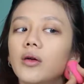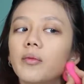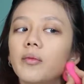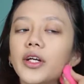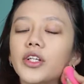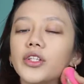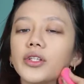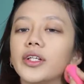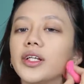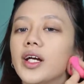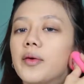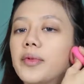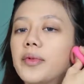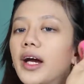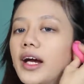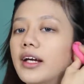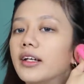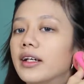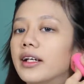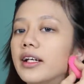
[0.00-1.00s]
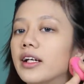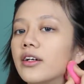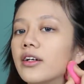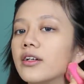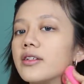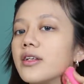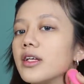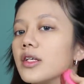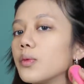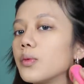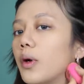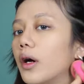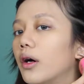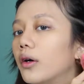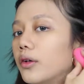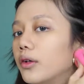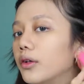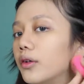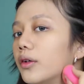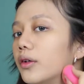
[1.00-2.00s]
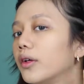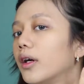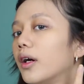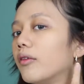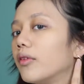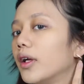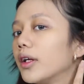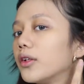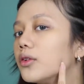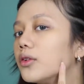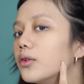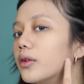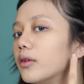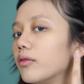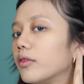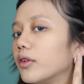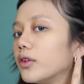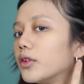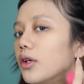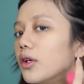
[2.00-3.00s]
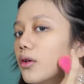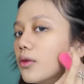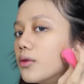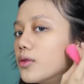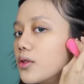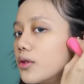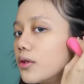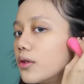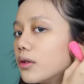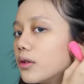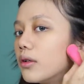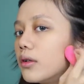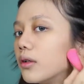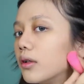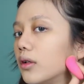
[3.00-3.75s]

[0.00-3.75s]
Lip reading: Make sure you get behind the ears as well. You don't want to have like two different tones, you know.